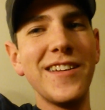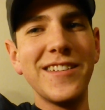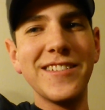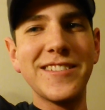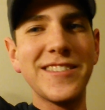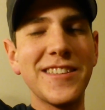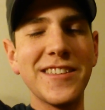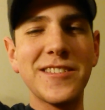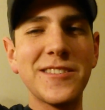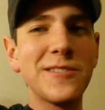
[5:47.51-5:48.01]

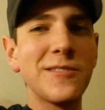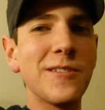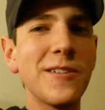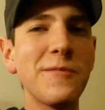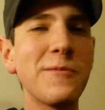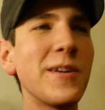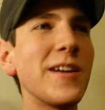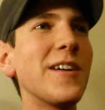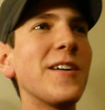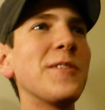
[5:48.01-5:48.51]
It's the
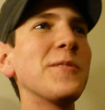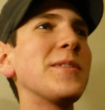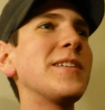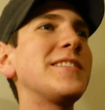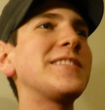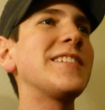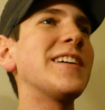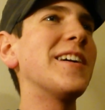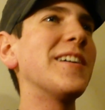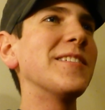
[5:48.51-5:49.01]
story we
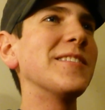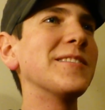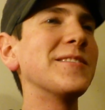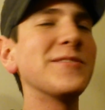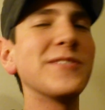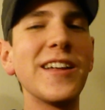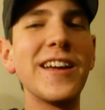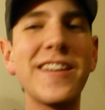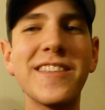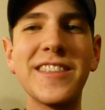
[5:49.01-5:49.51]
always tell
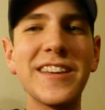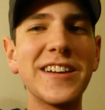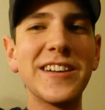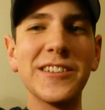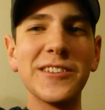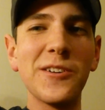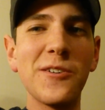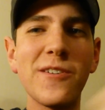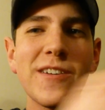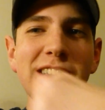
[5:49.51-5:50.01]
of, like, the
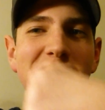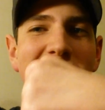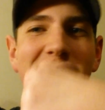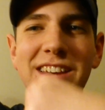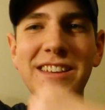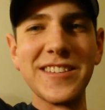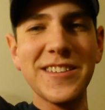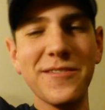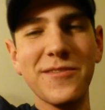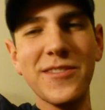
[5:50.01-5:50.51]
glory
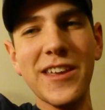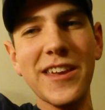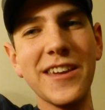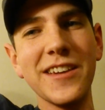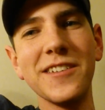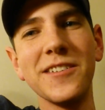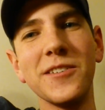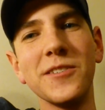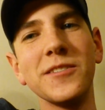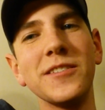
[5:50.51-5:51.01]
days of the
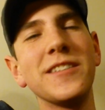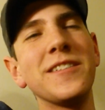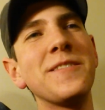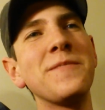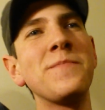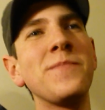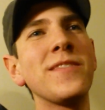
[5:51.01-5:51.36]
guild.